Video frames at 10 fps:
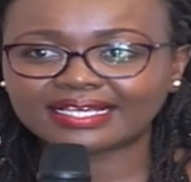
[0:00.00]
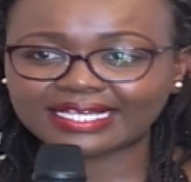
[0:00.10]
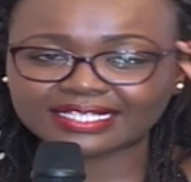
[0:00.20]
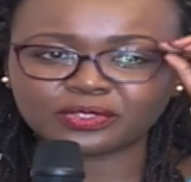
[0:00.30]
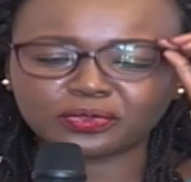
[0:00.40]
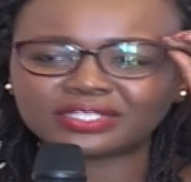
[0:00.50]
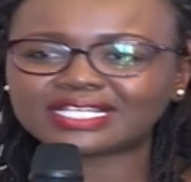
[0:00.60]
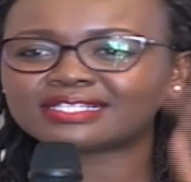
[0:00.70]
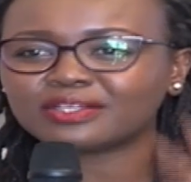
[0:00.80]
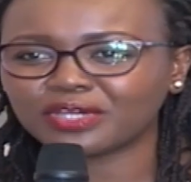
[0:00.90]
Yeah, so
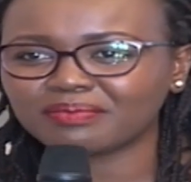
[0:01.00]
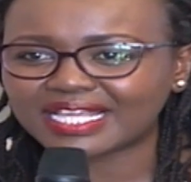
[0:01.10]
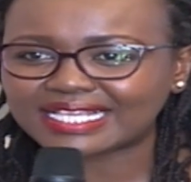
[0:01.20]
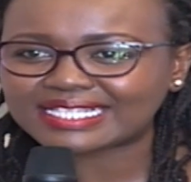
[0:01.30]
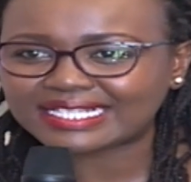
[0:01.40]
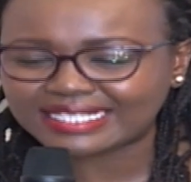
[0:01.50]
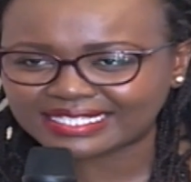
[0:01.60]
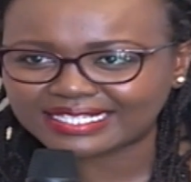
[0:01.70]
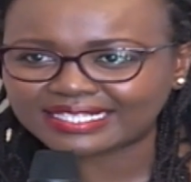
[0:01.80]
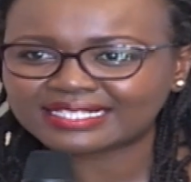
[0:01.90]
just going by the
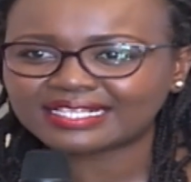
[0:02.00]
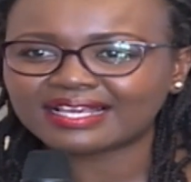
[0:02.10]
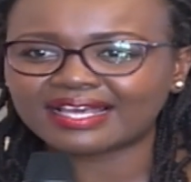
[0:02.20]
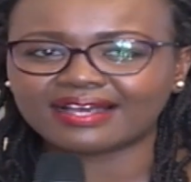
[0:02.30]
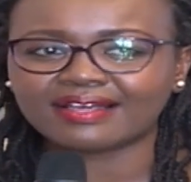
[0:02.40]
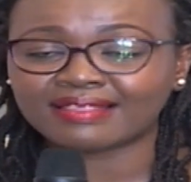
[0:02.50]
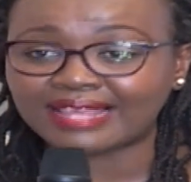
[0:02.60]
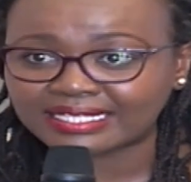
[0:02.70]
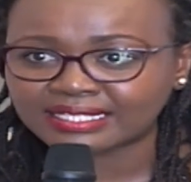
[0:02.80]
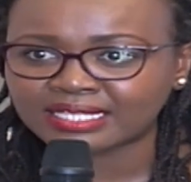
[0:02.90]
statistics, yeah.
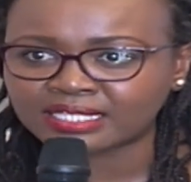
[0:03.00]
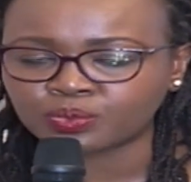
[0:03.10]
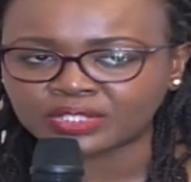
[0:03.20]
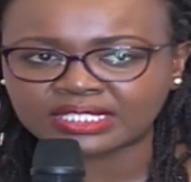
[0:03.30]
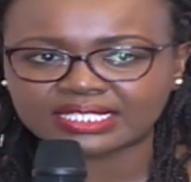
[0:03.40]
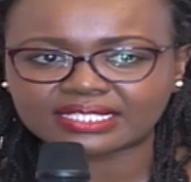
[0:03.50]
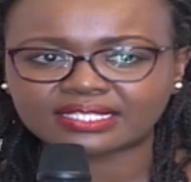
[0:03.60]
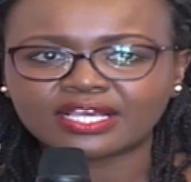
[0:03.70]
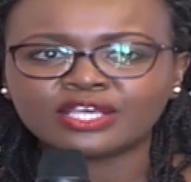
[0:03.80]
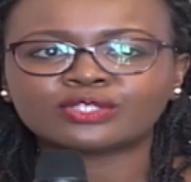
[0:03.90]
That's what it is.
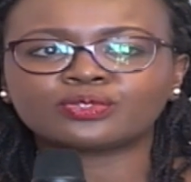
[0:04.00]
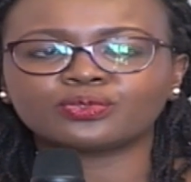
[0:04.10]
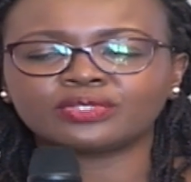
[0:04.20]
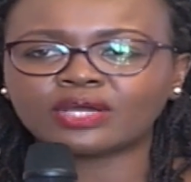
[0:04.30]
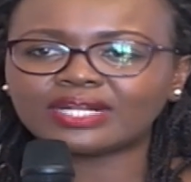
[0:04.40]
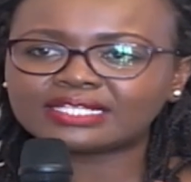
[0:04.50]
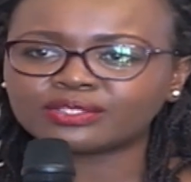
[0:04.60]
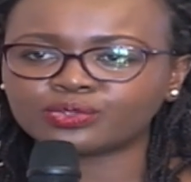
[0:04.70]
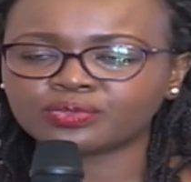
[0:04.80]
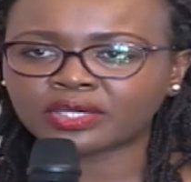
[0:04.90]
So now let's go
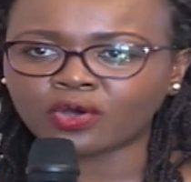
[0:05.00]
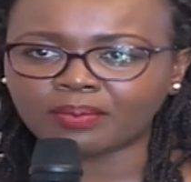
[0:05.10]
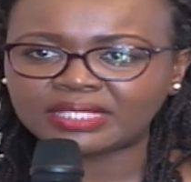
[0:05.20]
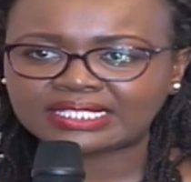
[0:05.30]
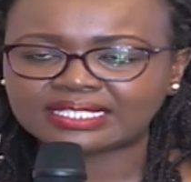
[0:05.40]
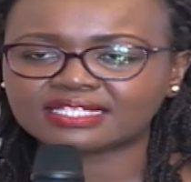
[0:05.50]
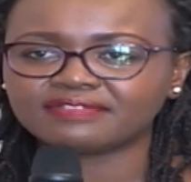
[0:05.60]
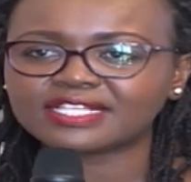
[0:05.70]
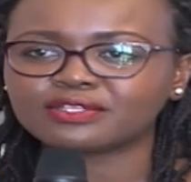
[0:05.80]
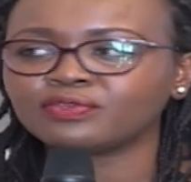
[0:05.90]
to the cohabiting itself.
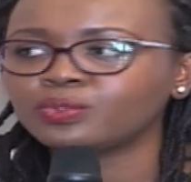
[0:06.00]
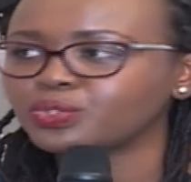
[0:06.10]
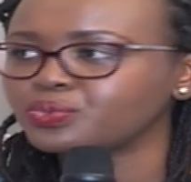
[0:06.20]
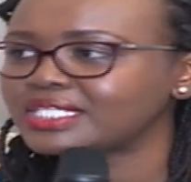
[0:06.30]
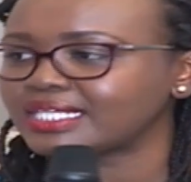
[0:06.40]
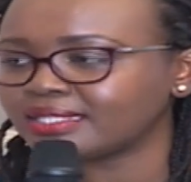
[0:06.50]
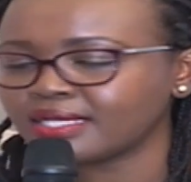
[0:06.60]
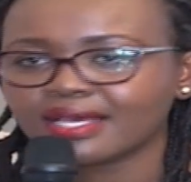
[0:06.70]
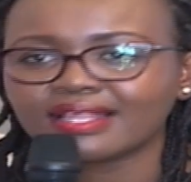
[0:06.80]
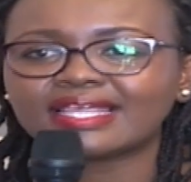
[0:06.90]
First of all, what we said,
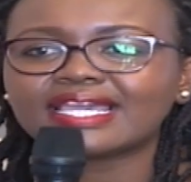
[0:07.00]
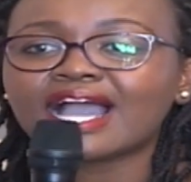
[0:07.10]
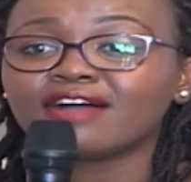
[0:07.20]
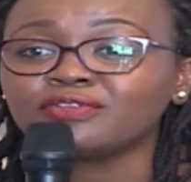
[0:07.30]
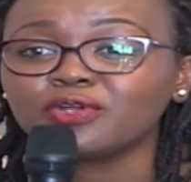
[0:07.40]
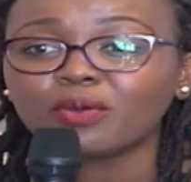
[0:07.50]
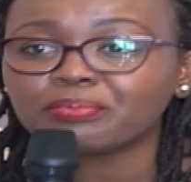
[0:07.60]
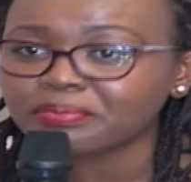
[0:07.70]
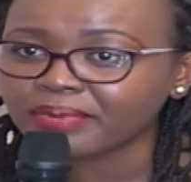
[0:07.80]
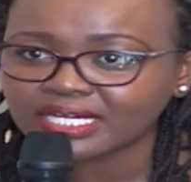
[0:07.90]
they have no
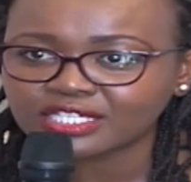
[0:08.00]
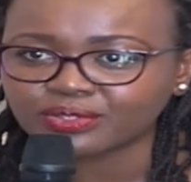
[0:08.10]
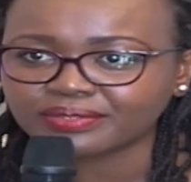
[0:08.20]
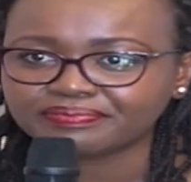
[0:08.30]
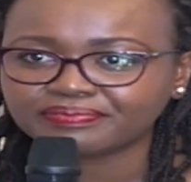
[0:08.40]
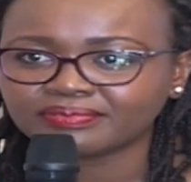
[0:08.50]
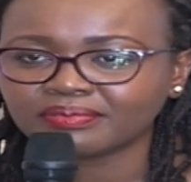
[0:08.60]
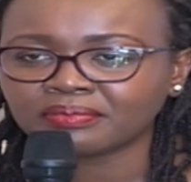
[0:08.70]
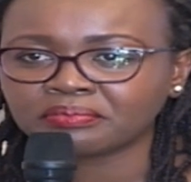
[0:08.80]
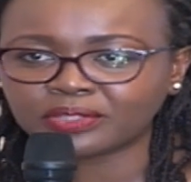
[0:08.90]
preparation
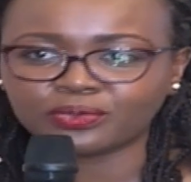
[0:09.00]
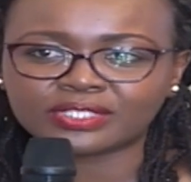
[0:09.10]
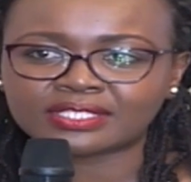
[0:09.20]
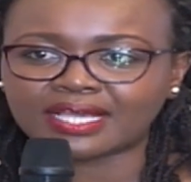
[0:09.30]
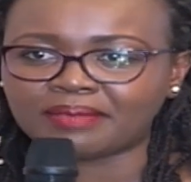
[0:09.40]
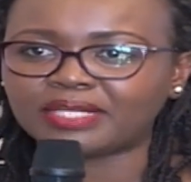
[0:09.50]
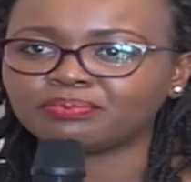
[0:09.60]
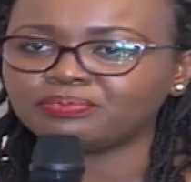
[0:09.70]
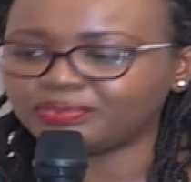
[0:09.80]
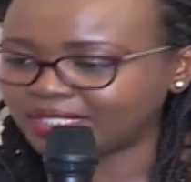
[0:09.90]
because, I mean,
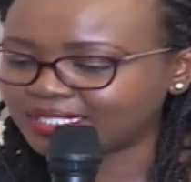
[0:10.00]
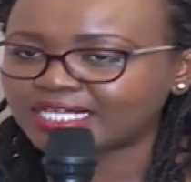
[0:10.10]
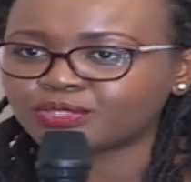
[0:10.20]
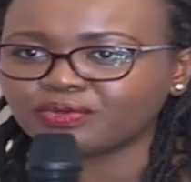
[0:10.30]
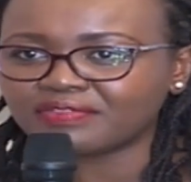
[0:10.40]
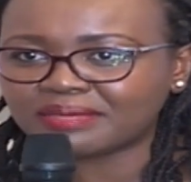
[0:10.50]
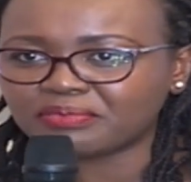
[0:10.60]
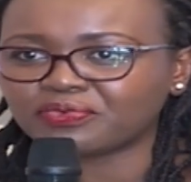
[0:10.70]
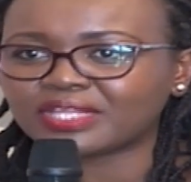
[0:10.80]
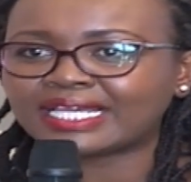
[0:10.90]
the two of them,
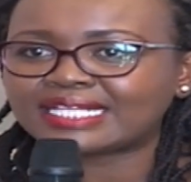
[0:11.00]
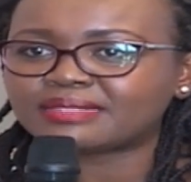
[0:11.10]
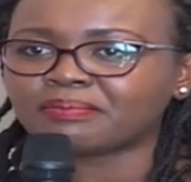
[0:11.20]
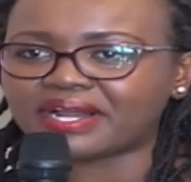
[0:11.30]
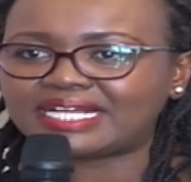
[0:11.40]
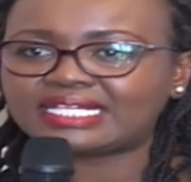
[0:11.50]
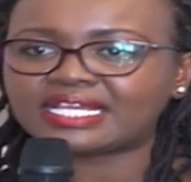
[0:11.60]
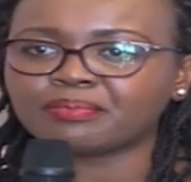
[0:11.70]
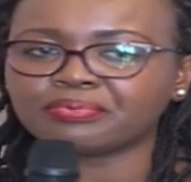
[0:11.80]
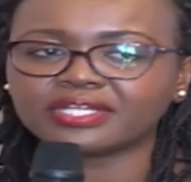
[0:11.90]
before they get married in
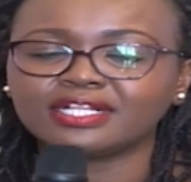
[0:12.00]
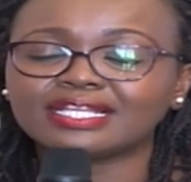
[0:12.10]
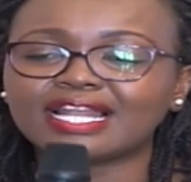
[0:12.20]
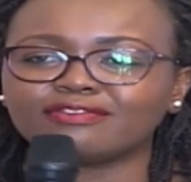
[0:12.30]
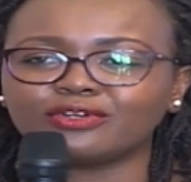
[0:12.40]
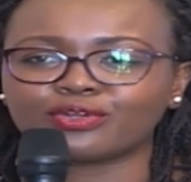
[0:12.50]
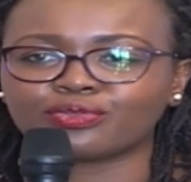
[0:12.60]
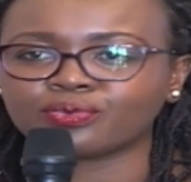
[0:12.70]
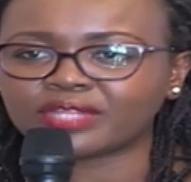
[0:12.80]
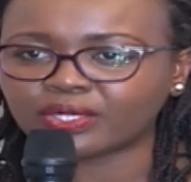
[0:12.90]
April, they'll have gone
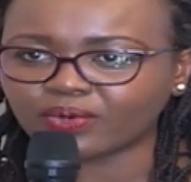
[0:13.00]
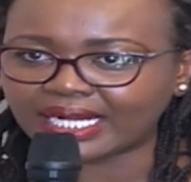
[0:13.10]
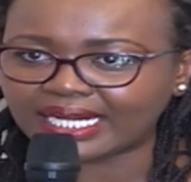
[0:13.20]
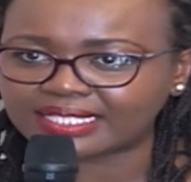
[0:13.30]
through the Ndoa class.